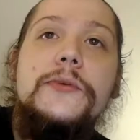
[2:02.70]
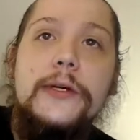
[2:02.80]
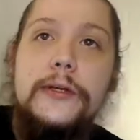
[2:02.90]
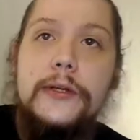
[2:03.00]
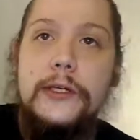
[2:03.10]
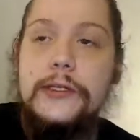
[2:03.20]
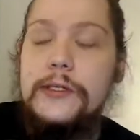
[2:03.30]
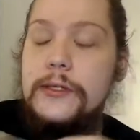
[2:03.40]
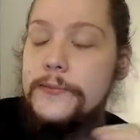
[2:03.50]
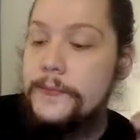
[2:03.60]
Twitter
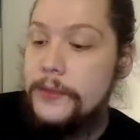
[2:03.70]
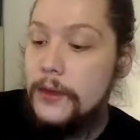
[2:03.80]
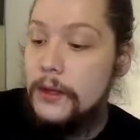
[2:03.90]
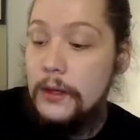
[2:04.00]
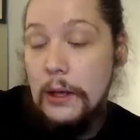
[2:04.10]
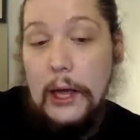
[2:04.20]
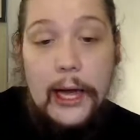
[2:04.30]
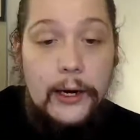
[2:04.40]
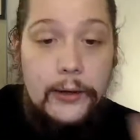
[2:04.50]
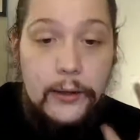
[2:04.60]
things.
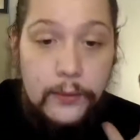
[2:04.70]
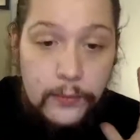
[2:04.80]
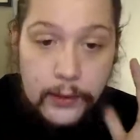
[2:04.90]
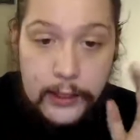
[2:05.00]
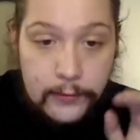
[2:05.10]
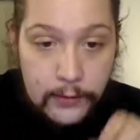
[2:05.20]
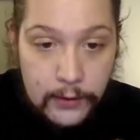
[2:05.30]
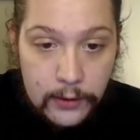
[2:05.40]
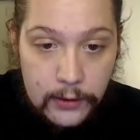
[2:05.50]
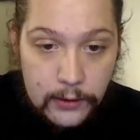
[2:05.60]
I don't know. Whatever.